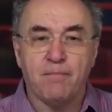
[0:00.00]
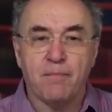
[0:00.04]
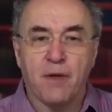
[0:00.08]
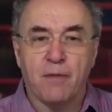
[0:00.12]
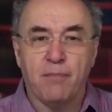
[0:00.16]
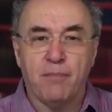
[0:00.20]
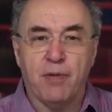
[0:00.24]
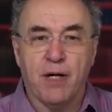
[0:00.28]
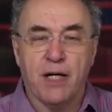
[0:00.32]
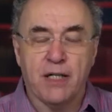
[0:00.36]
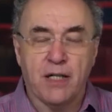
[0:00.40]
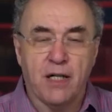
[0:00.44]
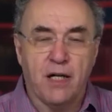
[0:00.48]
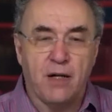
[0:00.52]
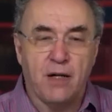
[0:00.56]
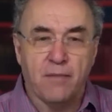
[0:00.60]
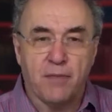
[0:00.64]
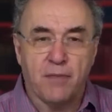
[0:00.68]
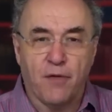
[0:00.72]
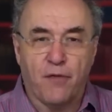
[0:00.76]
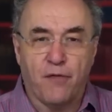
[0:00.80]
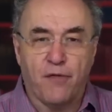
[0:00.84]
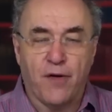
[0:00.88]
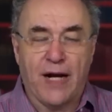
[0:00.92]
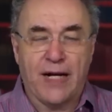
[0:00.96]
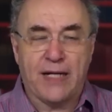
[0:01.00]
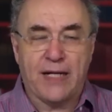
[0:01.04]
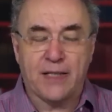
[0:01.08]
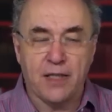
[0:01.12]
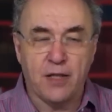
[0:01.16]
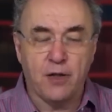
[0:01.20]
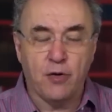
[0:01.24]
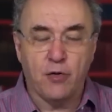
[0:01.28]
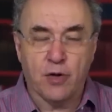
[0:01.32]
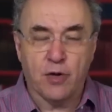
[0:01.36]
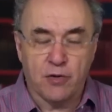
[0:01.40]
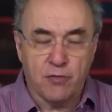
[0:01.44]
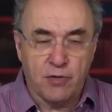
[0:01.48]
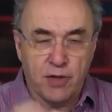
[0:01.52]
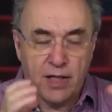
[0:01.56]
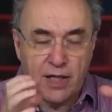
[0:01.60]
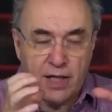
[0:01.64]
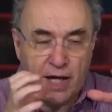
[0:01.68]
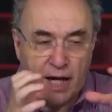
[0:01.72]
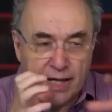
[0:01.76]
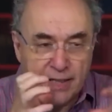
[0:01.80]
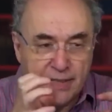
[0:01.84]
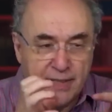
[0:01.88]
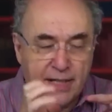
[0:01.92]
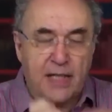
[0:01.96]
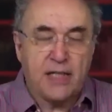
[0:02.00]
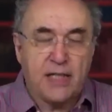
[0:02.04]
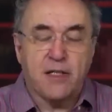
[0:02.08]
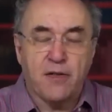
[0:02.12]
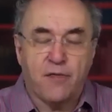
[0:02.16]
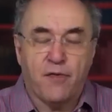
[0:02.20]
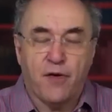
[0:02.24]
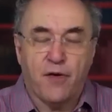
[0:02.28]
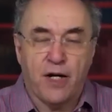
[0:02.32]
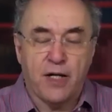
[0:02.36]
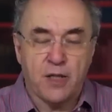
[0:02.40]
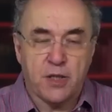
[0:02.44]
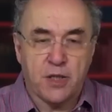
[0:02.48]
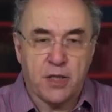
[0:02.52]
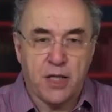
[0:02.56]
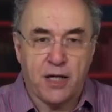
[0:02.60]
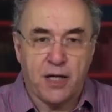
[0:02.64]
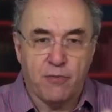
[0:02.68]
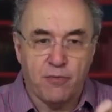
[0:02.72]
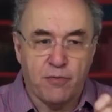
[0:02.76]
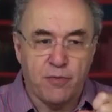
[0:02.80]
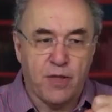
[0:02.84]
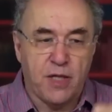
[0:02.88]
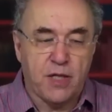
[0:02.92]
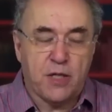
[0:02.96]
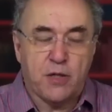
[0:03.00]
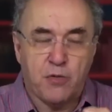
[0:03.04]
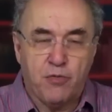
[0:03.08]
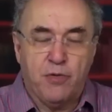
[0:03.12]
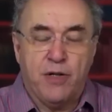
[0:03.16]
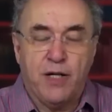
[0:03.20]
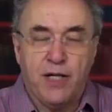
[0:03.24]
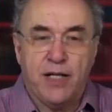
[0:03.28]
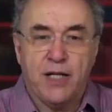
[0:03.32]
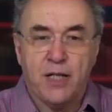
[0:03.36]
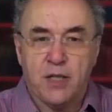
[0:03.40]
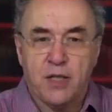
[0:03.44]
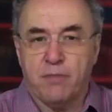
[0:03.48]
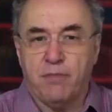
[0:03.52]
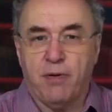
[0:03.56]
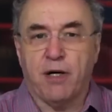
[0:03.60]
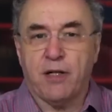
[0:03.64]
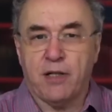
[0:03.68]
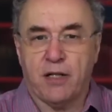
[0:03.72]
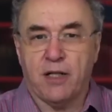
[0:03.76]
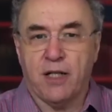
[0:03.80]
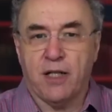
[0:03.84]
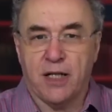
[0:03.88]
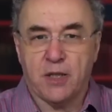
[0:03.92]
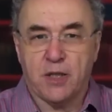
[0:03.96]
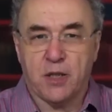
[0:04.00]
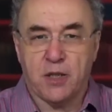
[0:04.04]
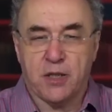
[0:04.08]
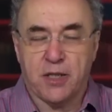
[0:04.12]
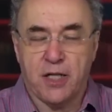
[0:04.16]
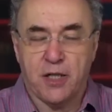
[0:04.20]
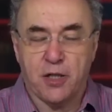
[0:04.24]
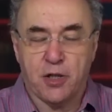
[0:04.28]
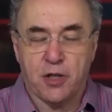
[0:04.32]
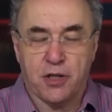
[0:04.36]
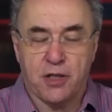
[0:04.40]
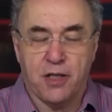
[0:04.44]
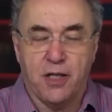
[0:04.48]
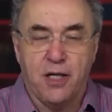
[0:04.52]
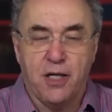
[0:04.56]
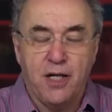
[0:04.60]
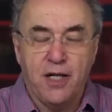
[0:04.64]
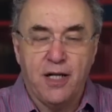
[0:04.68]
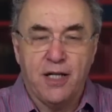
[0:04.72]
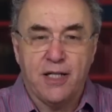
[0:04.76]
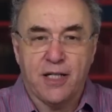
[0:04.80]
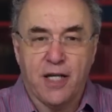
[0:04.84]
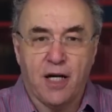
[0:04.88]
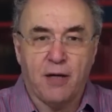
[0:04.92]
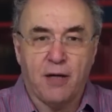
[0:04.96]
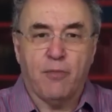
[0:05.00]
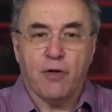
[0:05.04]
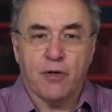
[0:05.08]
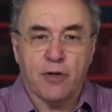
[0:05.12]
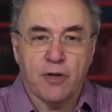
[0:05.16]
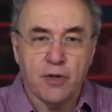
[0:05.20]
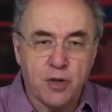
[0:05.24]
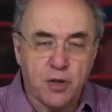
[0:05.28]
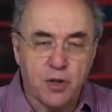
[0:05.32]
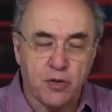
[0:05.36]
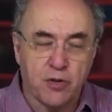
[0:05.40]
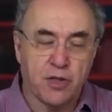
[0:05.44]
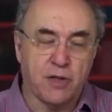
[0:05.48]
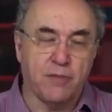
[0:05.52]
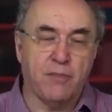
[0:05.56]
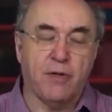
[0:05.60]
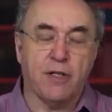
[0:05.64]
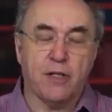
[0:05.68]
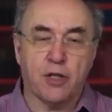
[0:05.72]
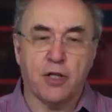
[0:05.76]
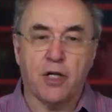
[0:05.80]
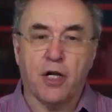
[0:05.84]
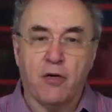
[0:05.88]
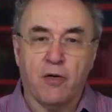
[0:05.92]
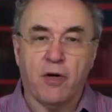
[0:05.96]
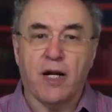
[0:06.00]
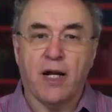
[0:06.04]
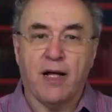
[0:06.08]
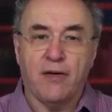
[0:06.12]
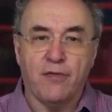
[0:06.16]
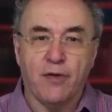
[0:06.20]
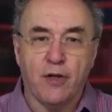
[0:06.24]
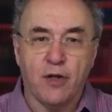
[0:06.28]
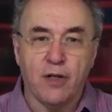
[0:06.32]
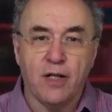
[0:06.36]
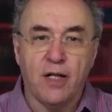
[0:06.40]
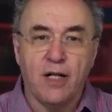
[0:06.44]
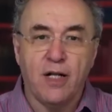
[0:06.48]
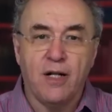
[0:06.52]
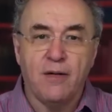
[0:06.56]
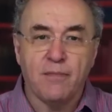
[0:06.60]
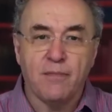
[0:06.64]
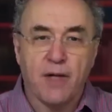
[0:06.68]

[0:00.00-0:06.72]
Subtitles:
But the fact that you can really identify, say, this really is a particle excitation, in our models, you're at a much lower level.